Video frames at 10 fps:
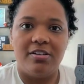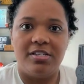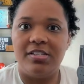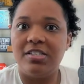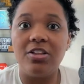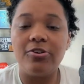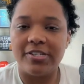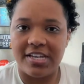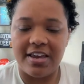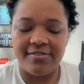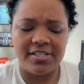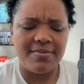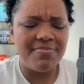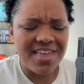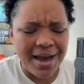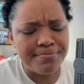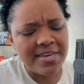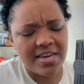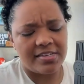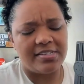saves. That
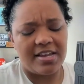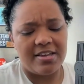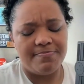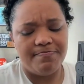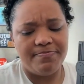being said,